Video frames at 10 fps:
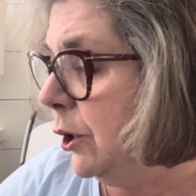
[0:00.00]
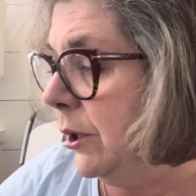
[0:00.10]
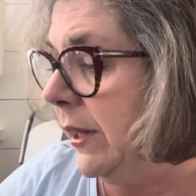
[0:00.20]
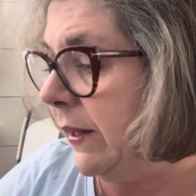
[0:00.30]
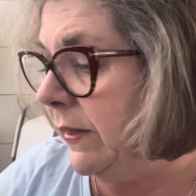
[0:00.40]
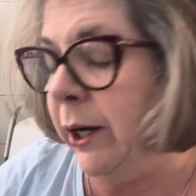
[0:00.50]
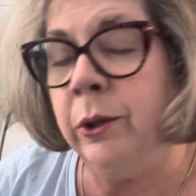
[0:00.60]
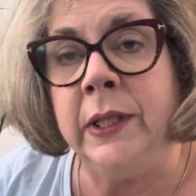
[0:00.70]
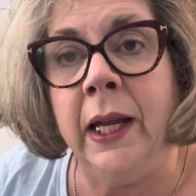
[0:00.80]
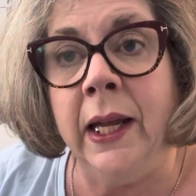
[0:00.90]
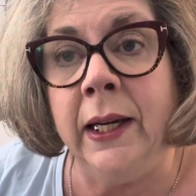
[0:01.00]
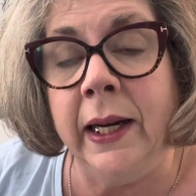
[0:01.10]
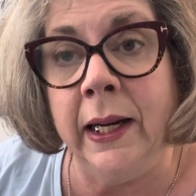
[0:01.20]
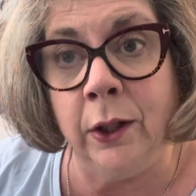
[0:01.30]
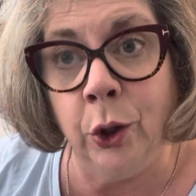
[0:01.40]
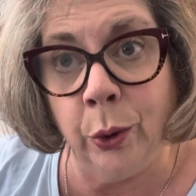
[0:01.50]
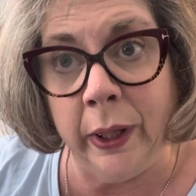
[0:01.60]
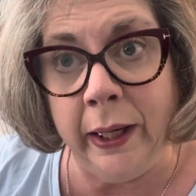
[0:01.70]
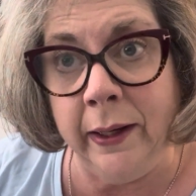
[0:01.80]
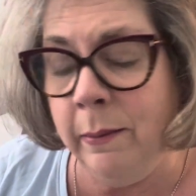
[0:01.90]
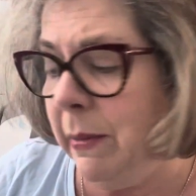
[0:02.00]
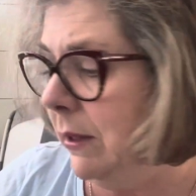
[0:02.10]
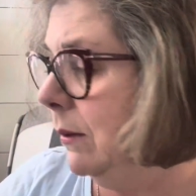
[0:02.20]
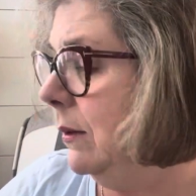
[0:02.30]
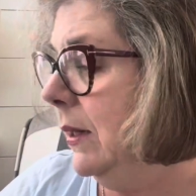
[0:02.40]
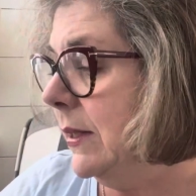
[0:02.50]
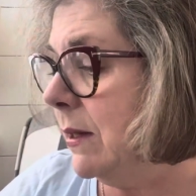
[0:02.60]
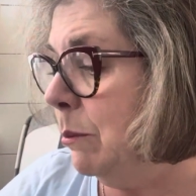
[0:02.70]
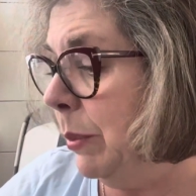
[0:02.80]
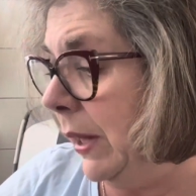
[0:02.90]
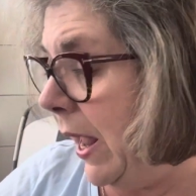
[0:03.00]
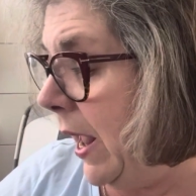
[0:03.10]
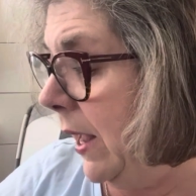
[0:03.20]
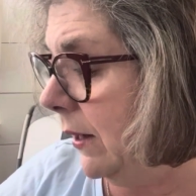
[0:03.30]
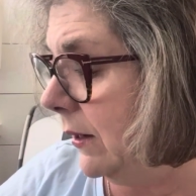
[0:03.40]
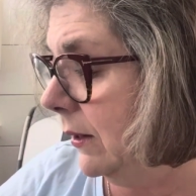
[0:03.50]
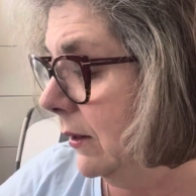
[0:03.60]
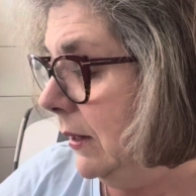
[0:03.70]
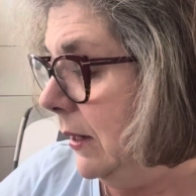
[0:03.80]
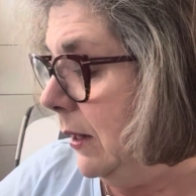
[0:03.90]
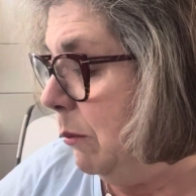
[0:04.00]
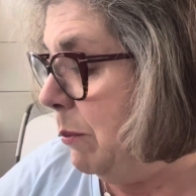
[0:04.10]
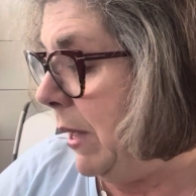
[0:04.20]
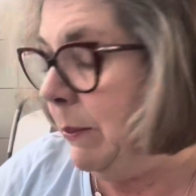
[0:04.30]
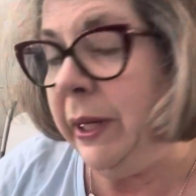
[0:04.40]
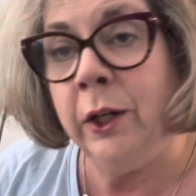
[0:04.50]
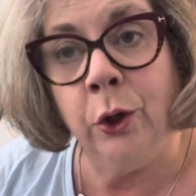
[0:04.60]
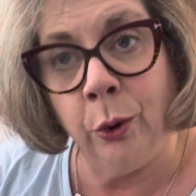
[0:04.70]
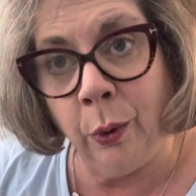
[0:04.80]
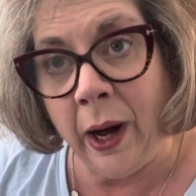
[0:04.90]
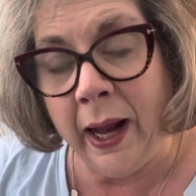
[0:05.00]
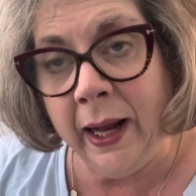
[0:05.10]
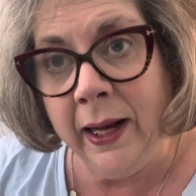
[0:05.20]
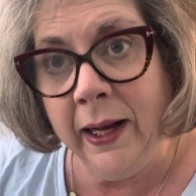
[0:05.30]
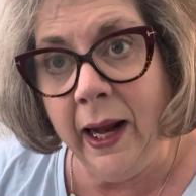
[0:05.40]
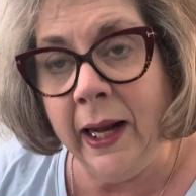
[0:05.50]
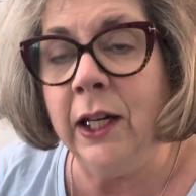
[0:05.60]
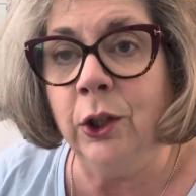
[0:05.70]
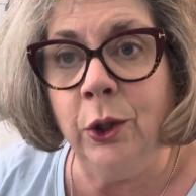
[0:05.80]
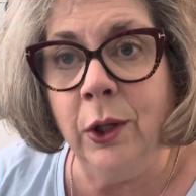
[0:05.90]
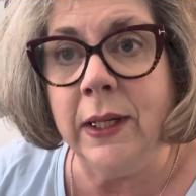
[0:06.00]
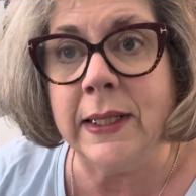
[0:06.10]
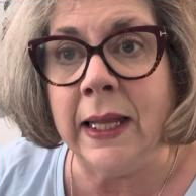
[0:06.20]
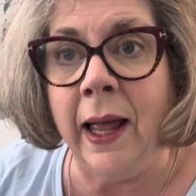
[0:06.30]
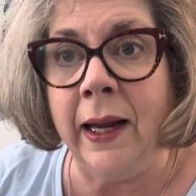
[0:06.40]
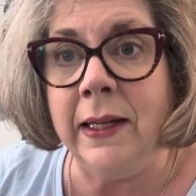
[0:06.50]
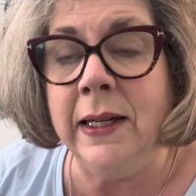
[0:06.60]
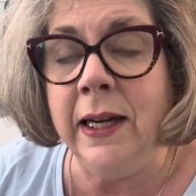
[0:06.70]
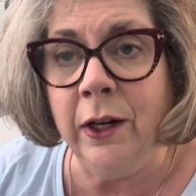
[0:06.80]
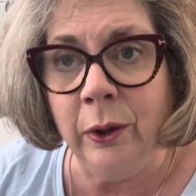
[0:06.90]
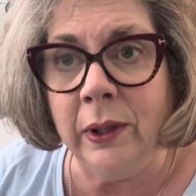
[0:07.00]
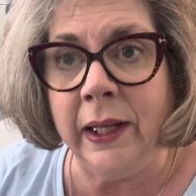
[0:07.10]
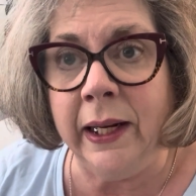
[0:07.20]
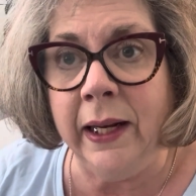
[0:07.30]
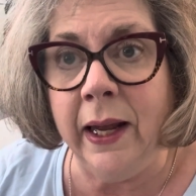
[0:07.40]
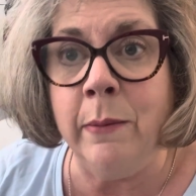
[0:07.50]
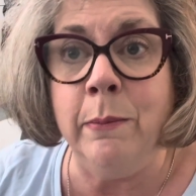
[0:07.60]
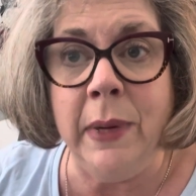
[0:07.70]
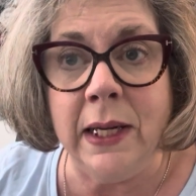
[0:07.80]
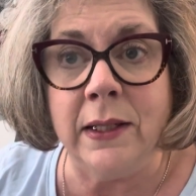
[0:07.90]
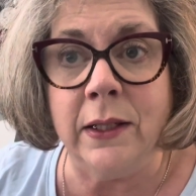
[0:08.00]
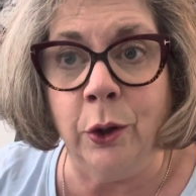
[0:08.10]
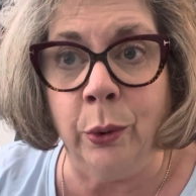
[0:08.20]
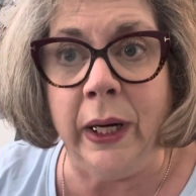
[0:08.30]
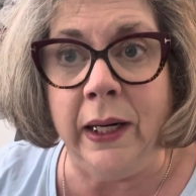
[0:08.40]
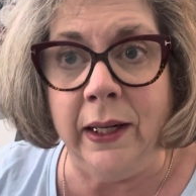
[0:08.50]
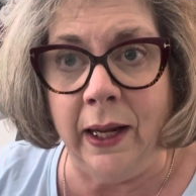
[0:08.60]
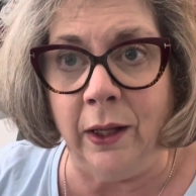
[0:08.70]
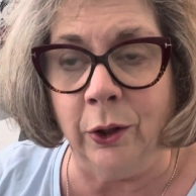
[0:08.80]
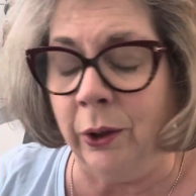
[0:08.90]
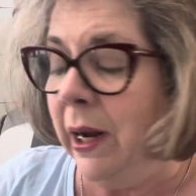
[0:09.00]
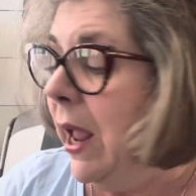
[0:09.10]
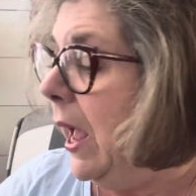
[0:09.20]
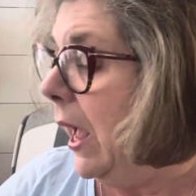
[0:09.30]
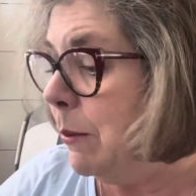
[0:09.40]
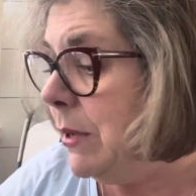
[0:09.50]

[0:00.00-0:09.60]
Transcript: look like they are done in cream, some black, maybe a gray, and it looks like nearly a mint green color. I'm